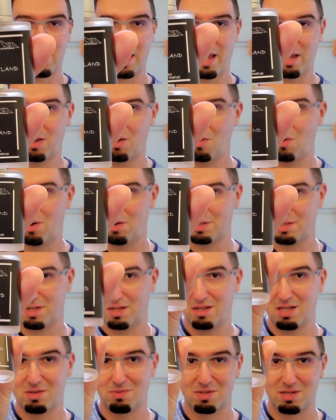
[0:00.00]
Thank you,
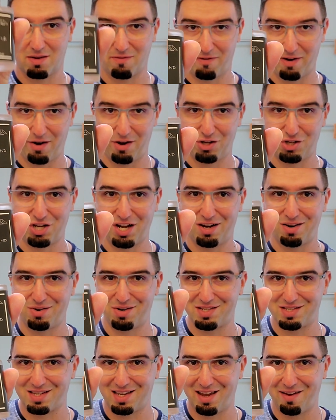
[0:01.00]
Austin. This was a very
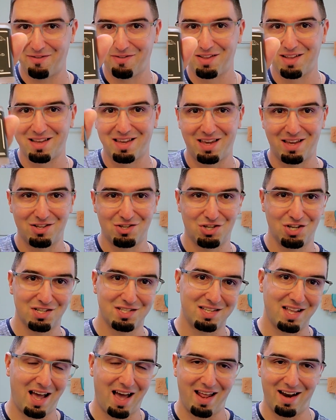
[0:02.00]
generous gift. He
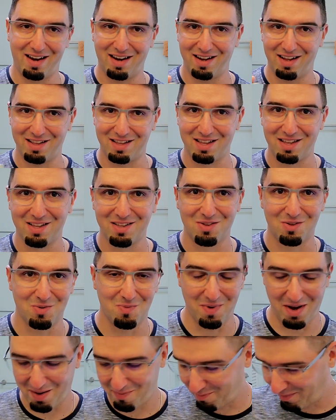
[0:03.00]
just added
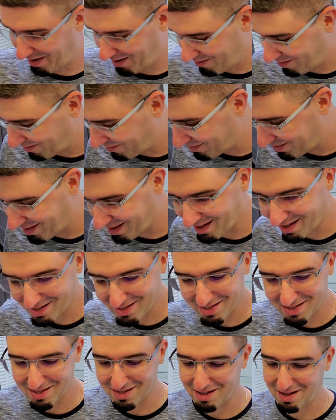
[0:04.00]
it to my pile of
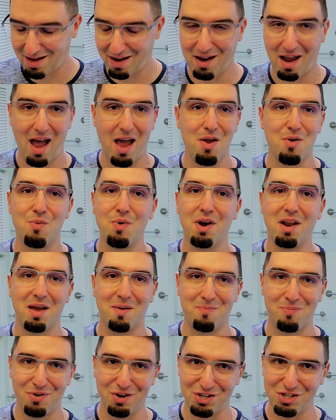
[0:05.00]
things. I
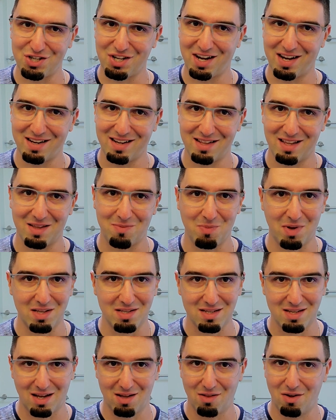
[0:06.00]
really appreciate it. It
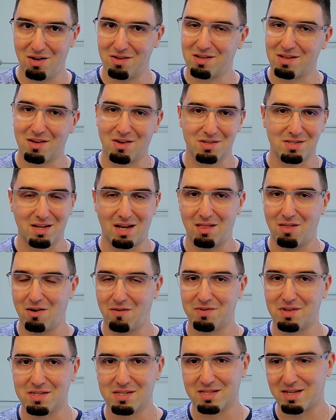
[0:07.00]
means a lot because I
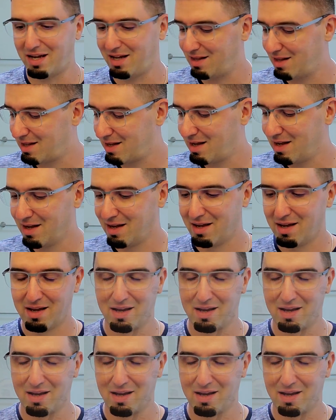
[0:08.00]
love the scent.